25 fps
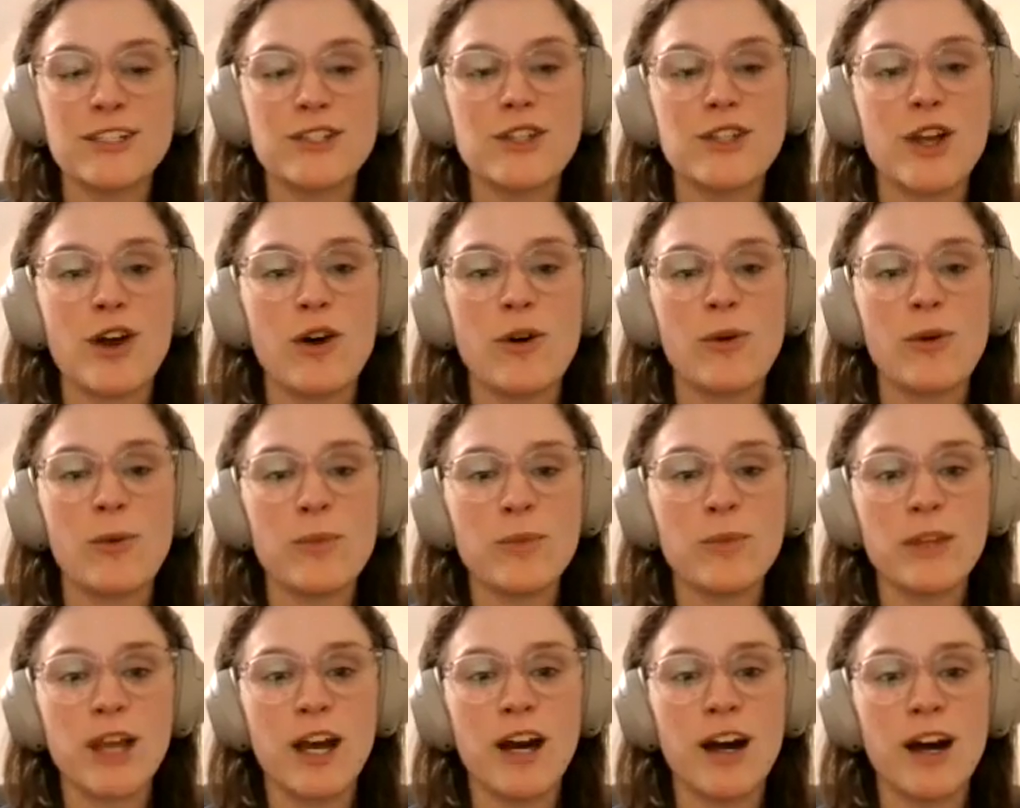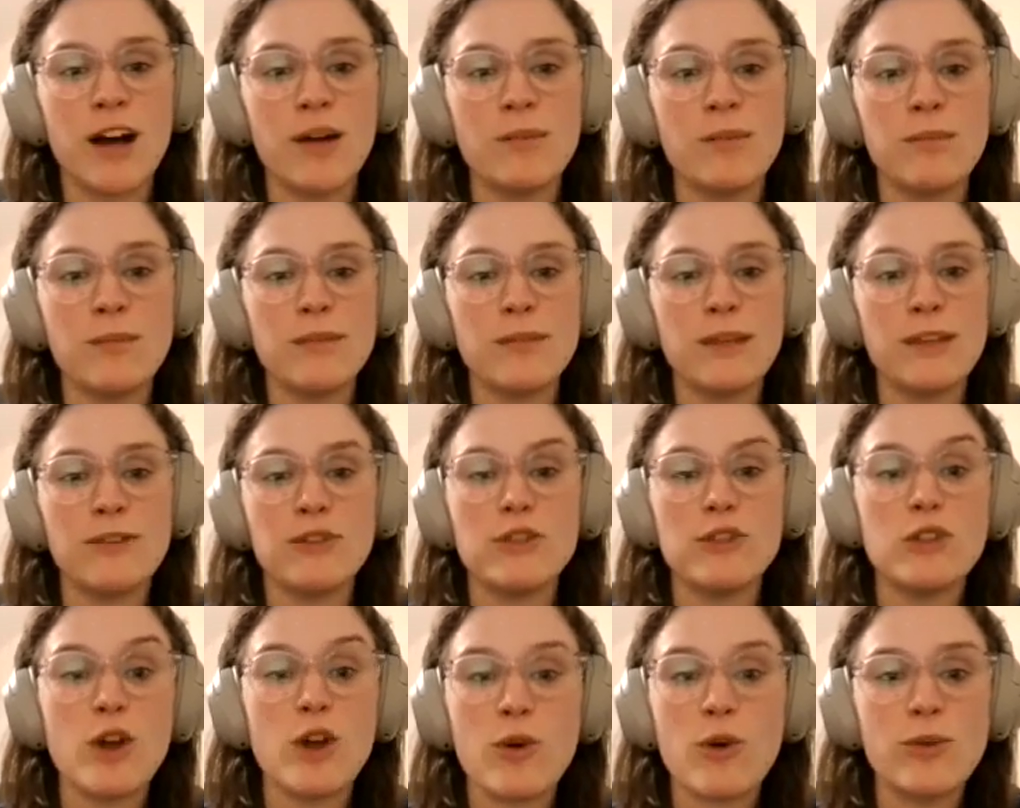So if
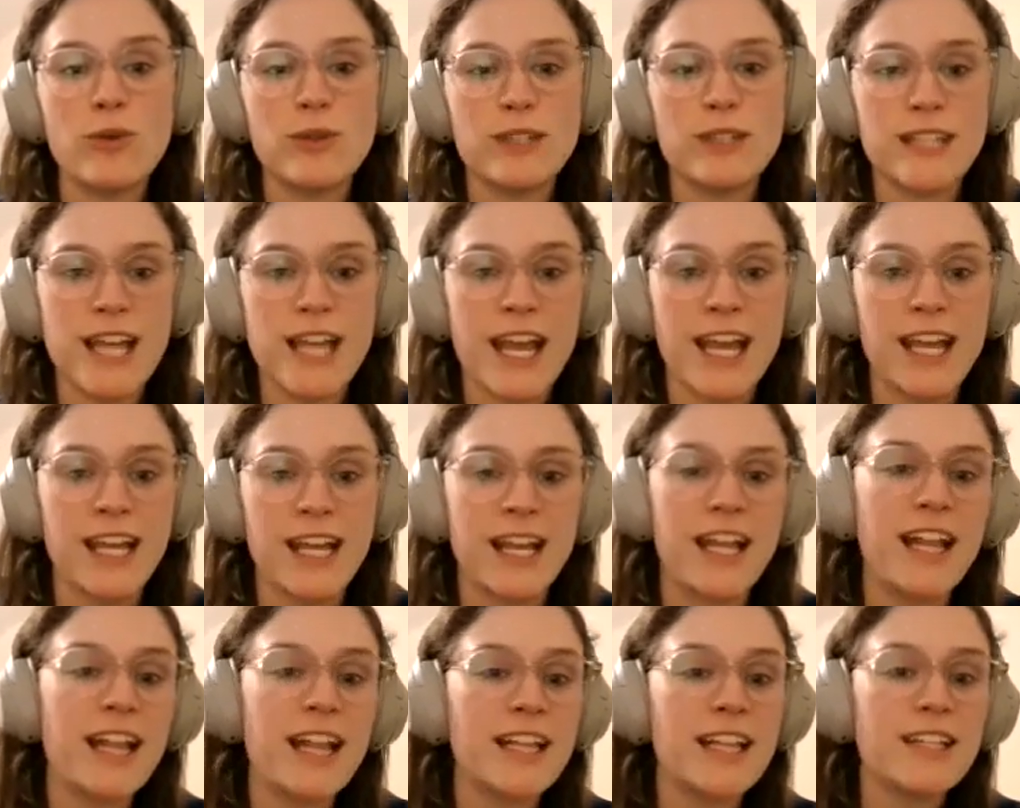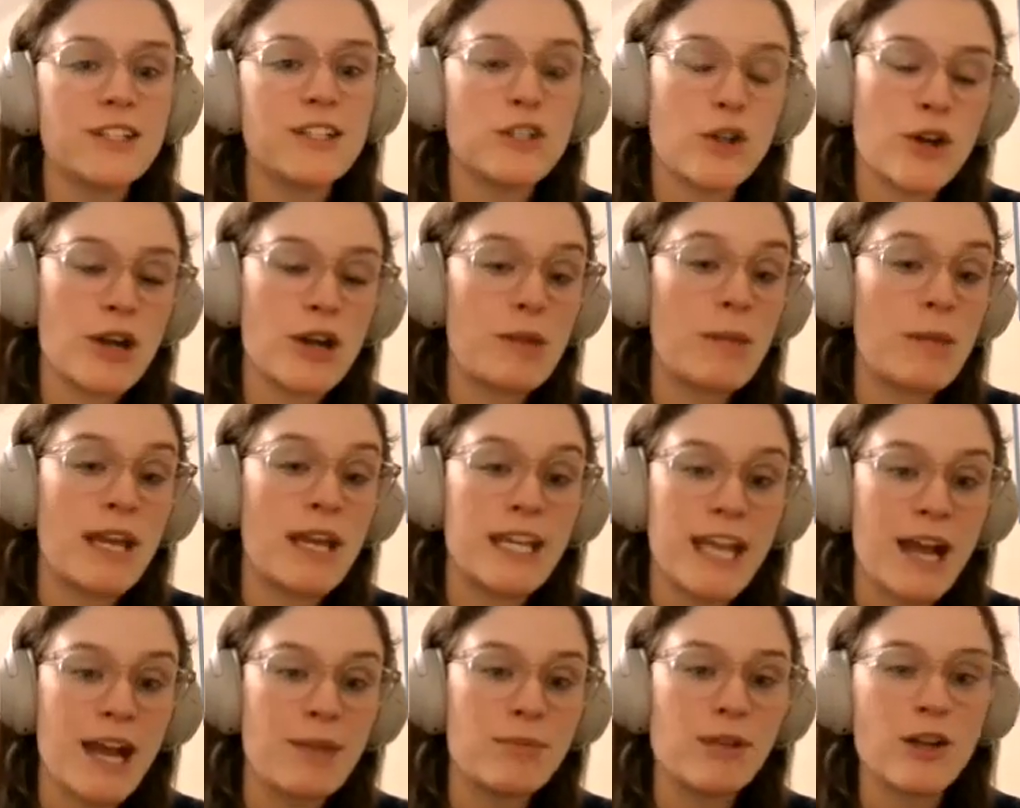you don't say during my
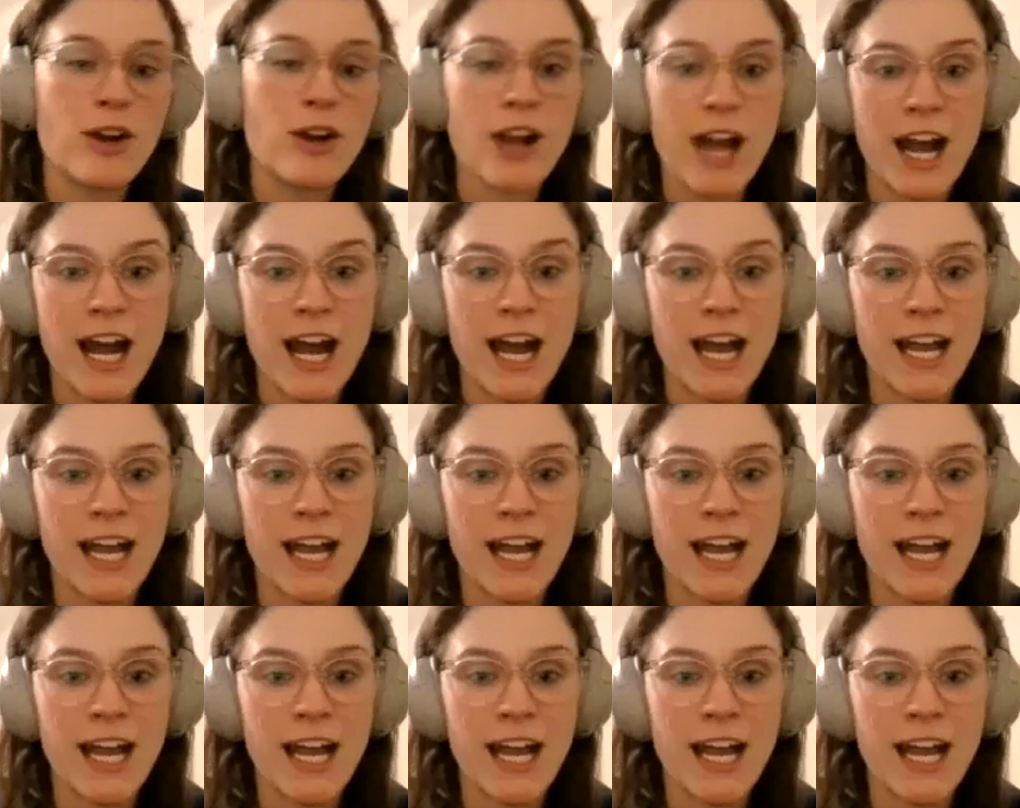gap year,